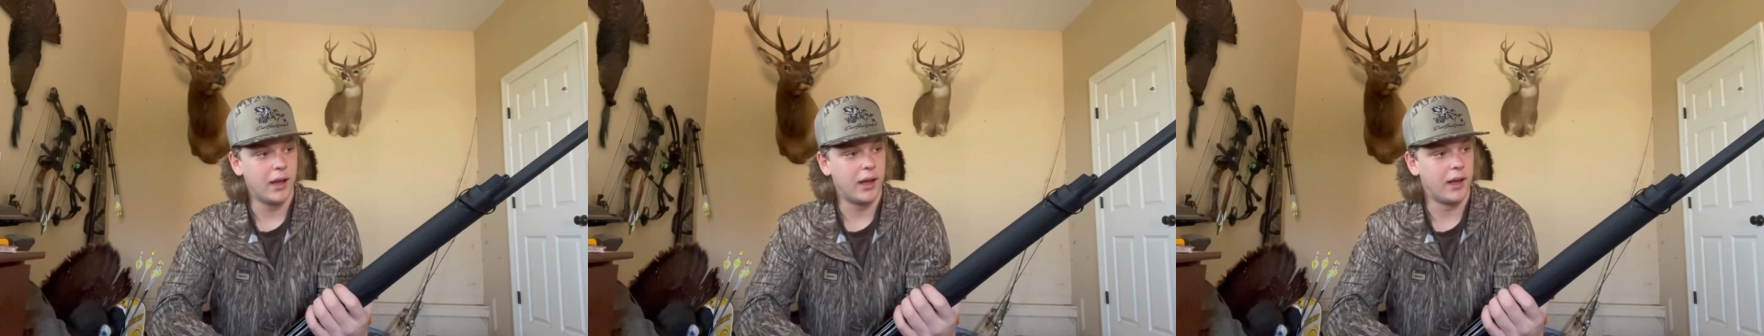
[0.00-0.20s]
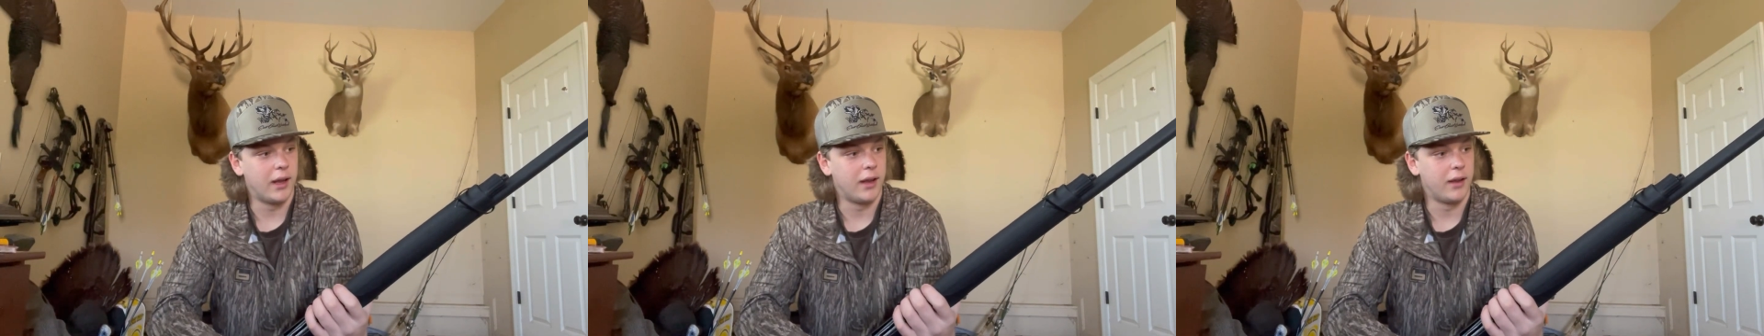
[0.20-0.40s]

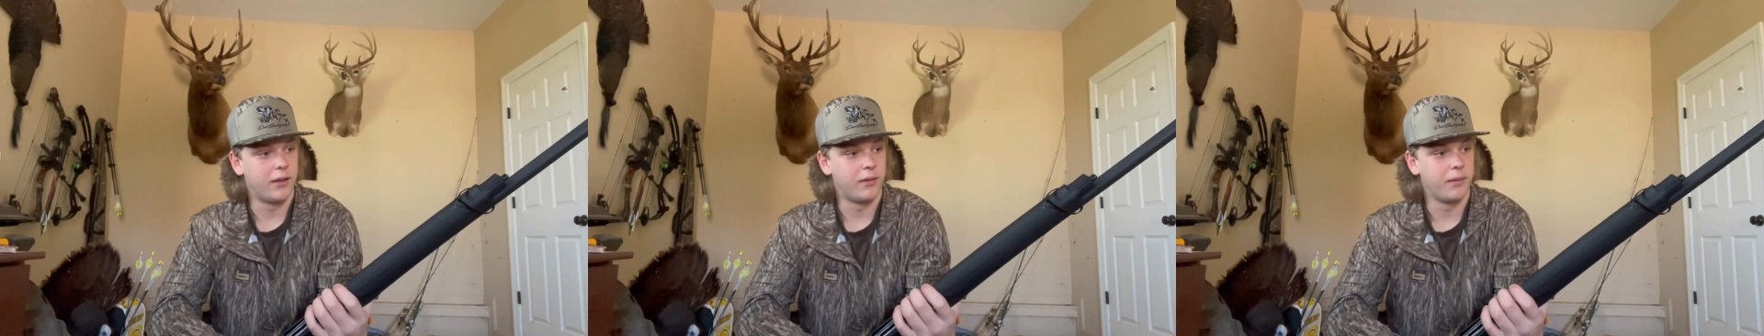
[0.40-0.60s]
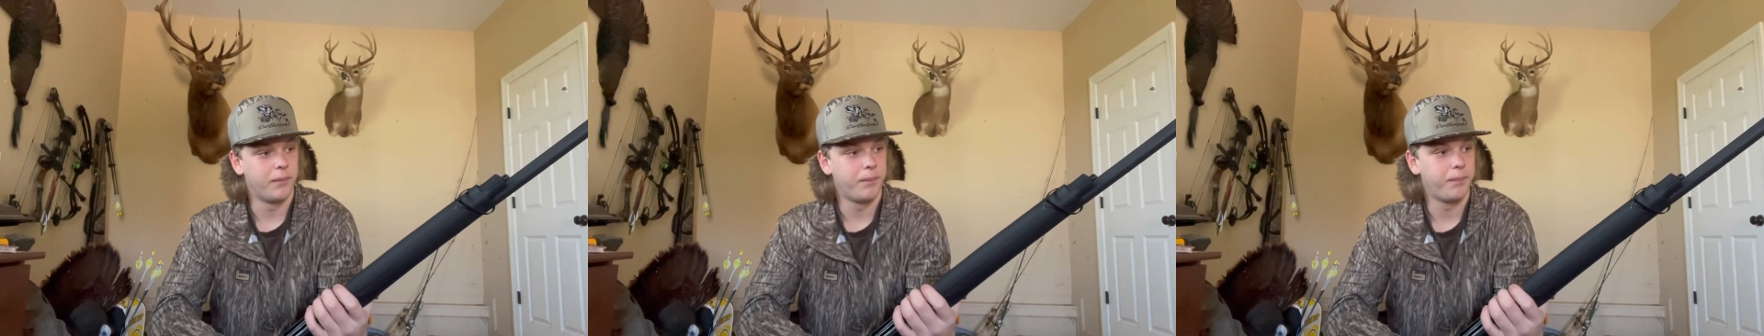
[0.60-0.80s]

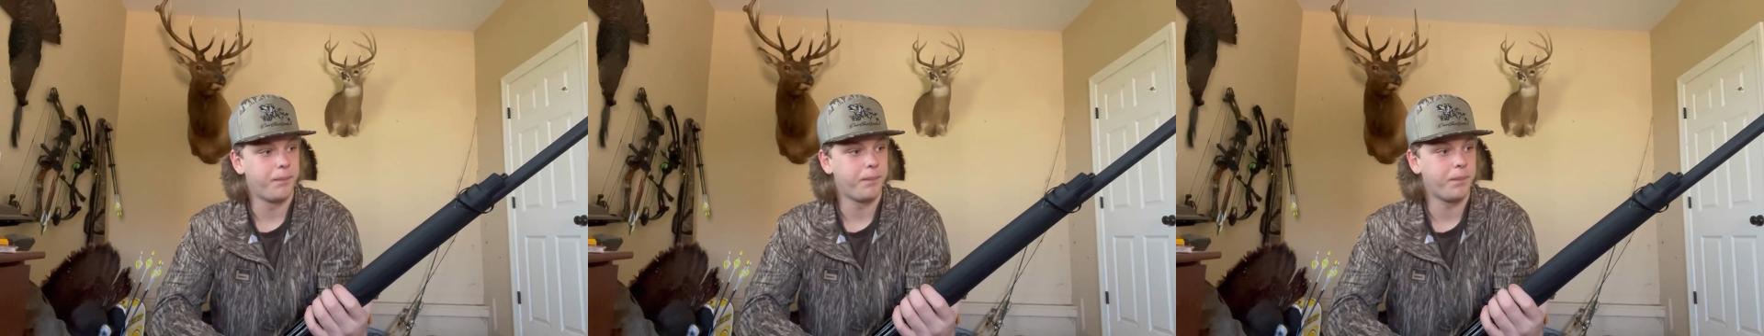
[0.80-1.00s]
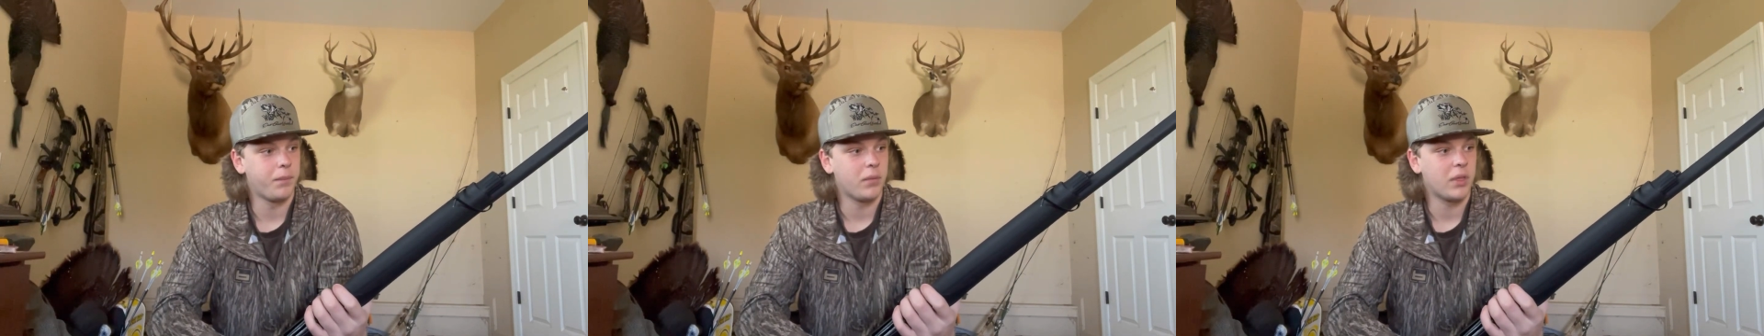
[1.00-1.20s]
And
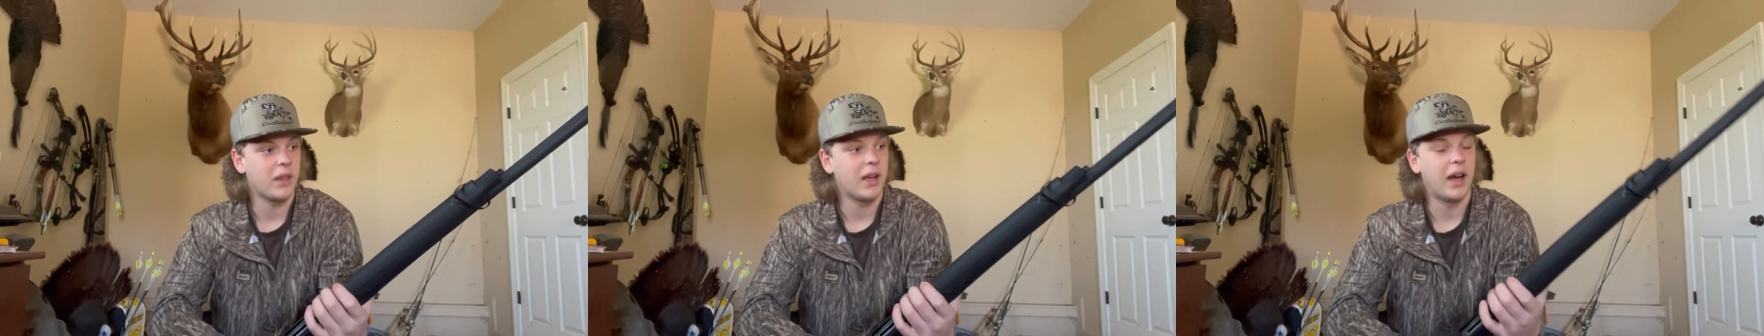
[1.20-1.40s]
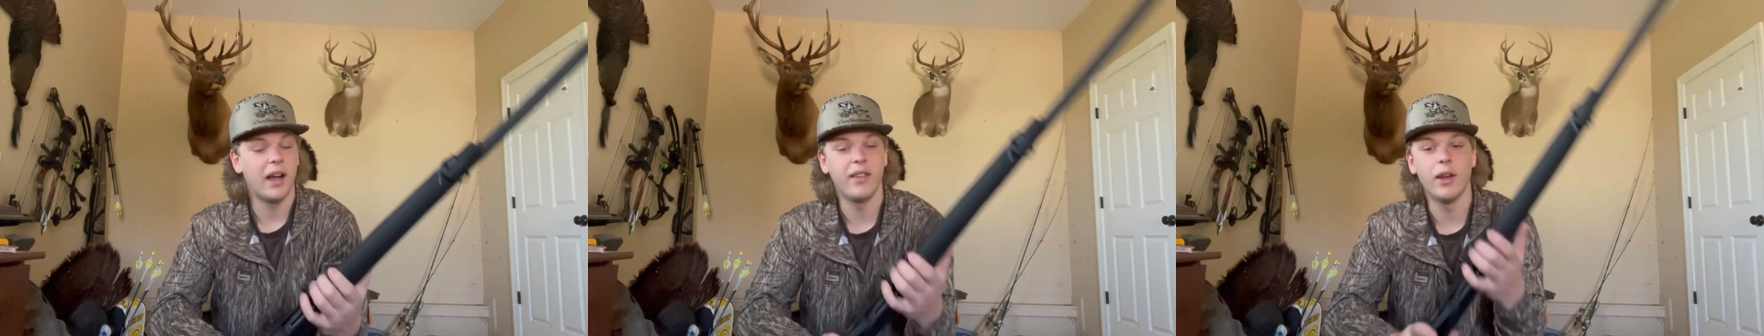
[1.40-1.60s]

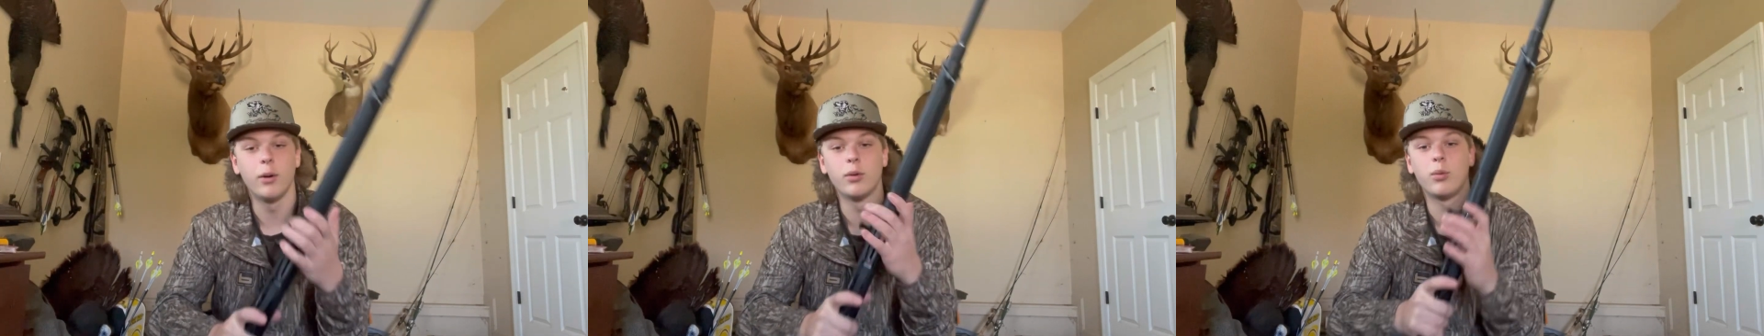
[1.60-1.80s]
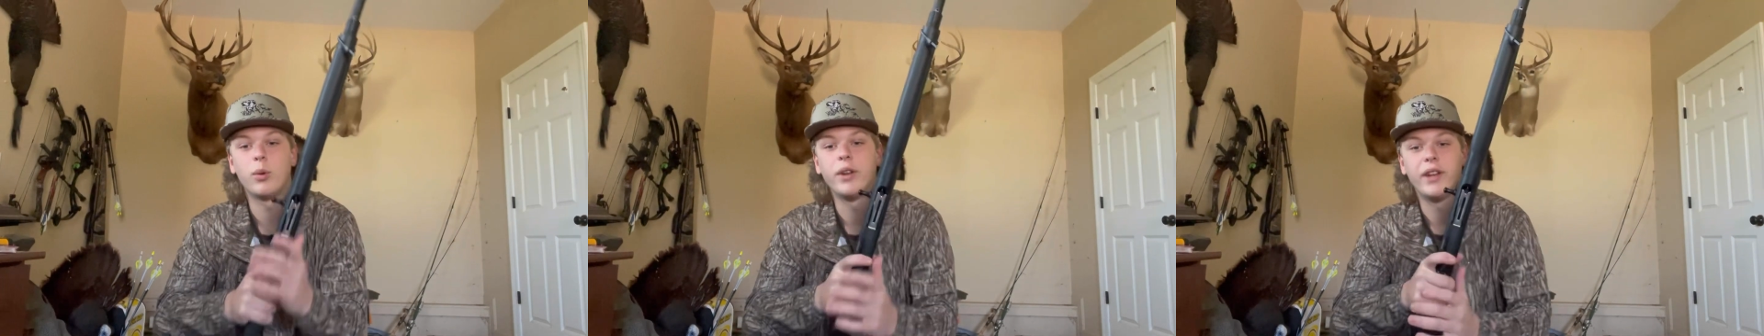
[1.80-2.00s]
there was
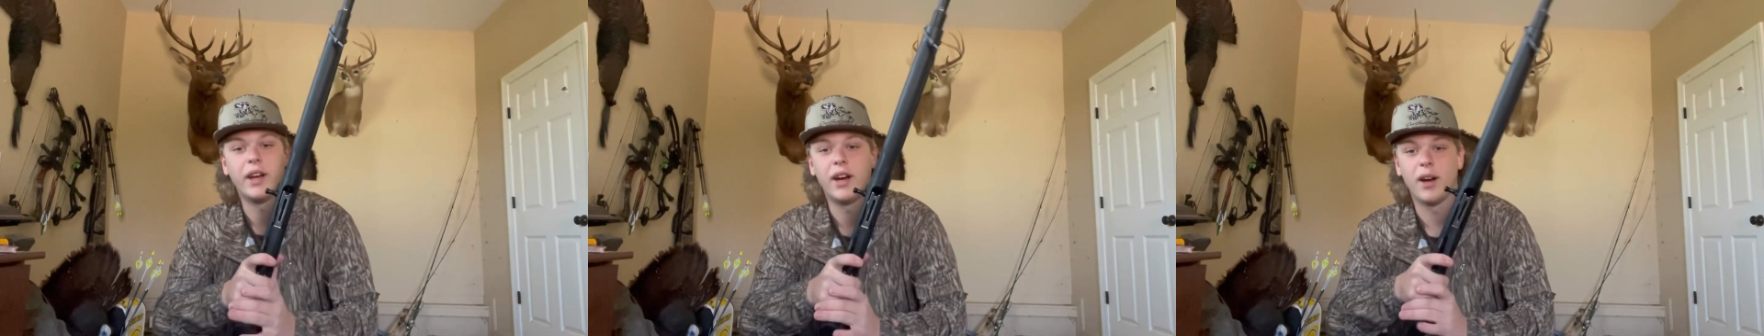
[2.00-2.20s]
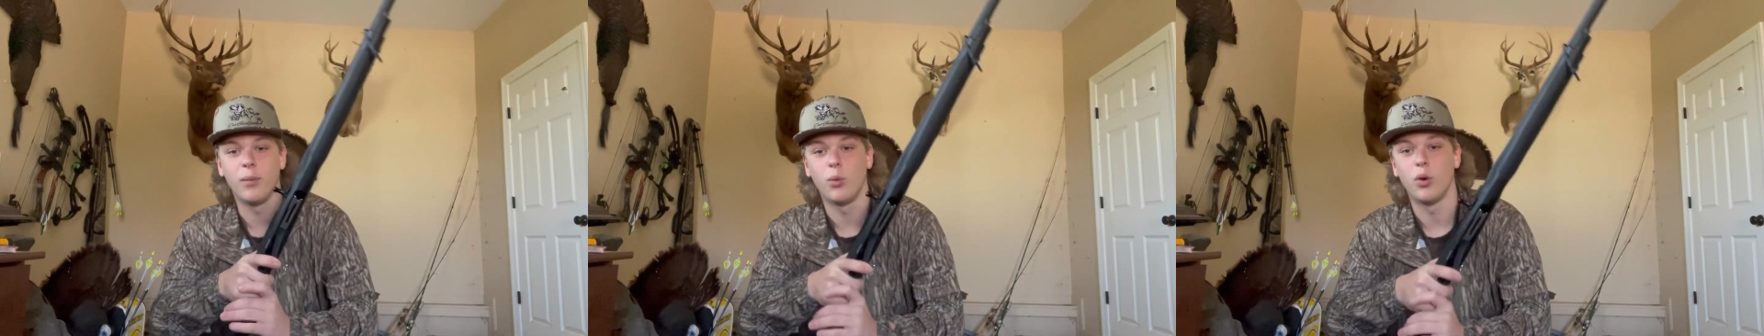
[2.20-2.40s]
one
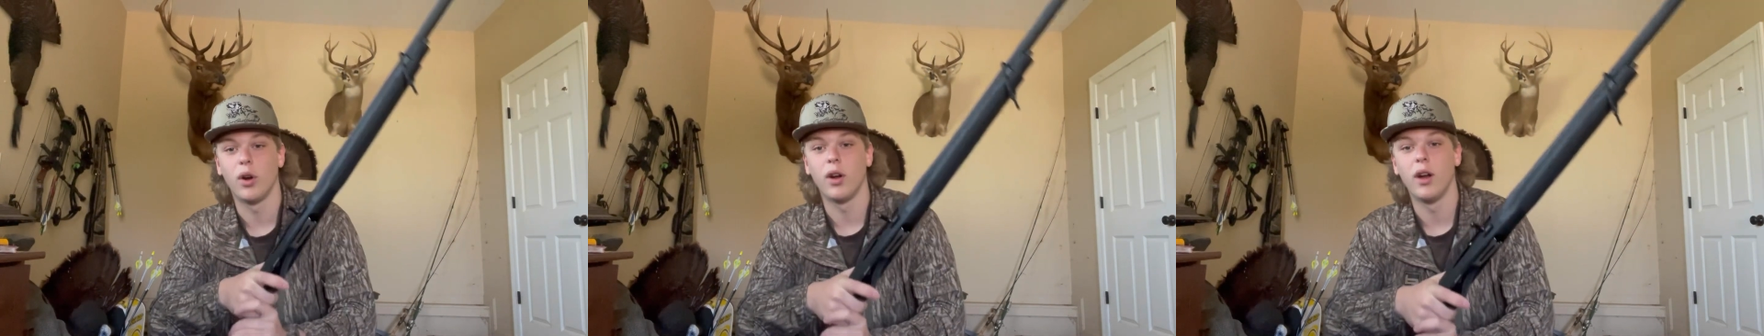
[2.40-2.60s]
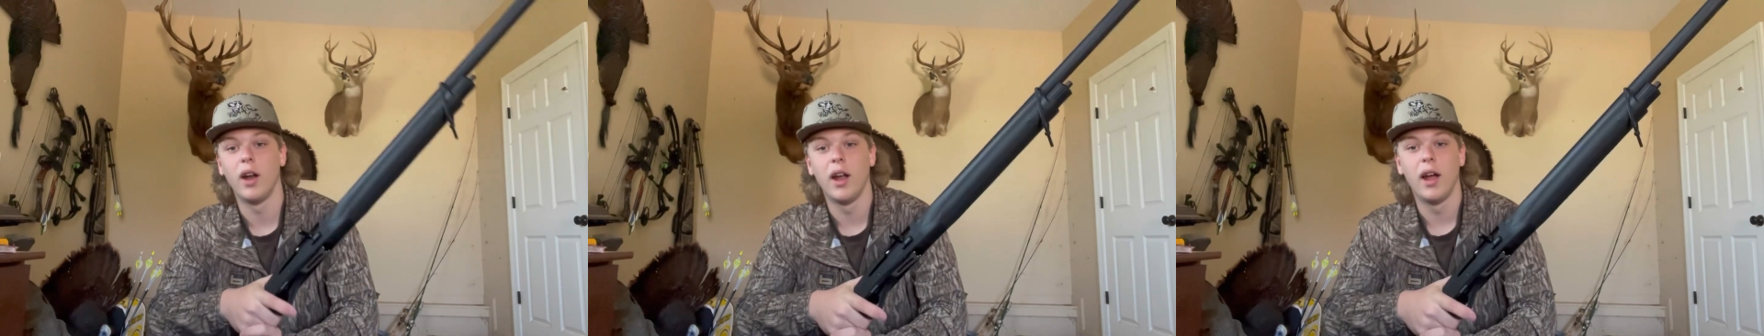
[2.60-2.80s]
time where